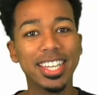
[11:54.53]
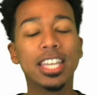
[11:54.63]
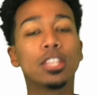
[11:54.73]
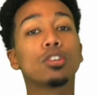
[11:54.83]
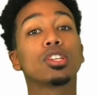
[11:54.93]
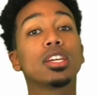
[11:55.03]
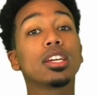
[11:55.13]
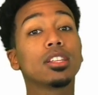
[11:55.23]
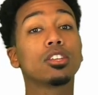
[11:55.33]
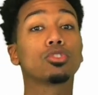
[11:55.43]
There's a link in the
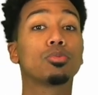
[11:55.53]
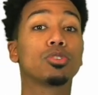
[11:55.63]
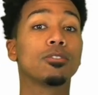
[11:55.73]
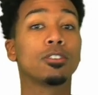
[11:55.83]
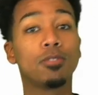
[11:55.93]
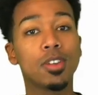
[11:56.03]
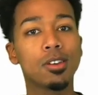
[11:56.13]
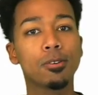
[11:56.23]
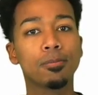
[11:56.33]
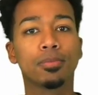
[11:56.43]
description of this
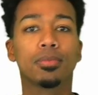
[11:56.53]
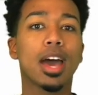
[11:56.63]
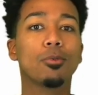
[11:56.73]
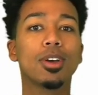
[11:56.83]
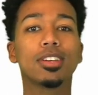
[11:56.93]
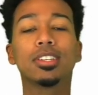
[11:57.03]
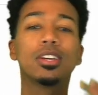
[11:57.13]
video. That way